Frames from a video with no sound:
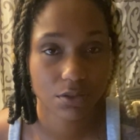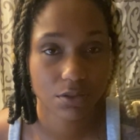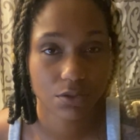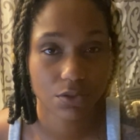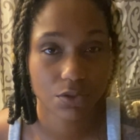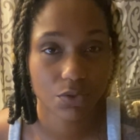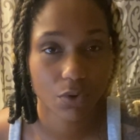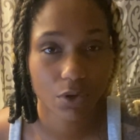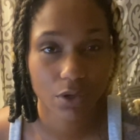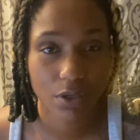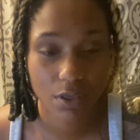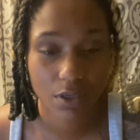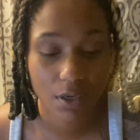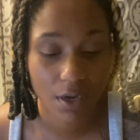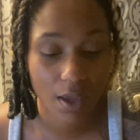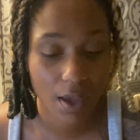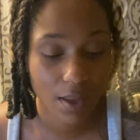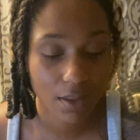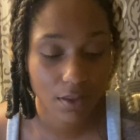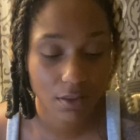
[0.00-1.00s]
You are
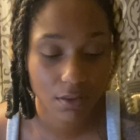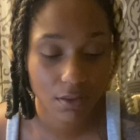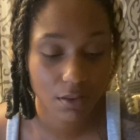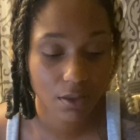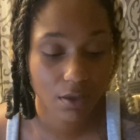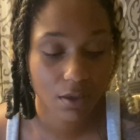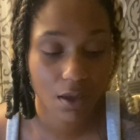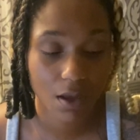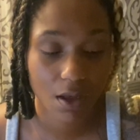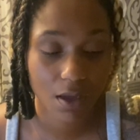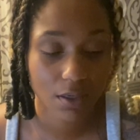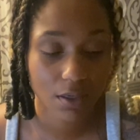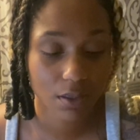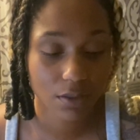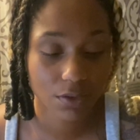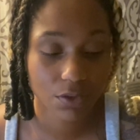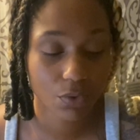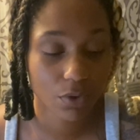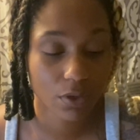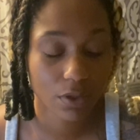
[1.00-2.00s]
not the God.
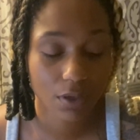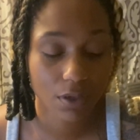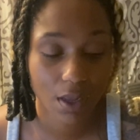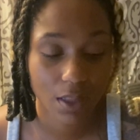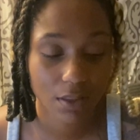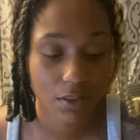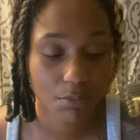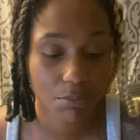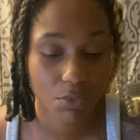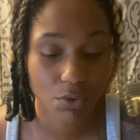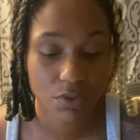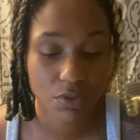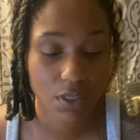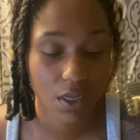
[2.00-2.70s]
You are not the most